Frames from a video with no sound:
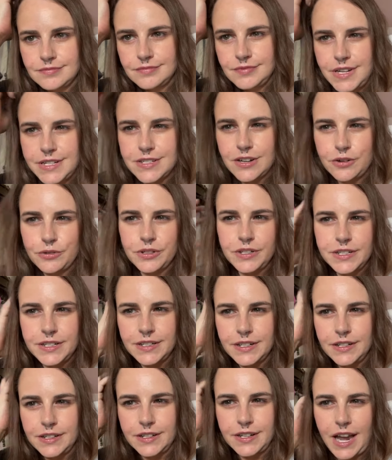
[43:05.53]
He's not really
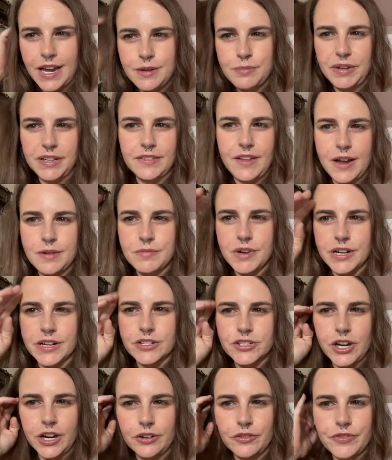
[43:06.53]
into gaming that
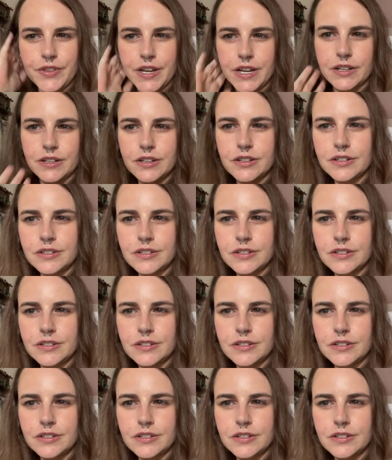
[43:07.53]
much, I don't think.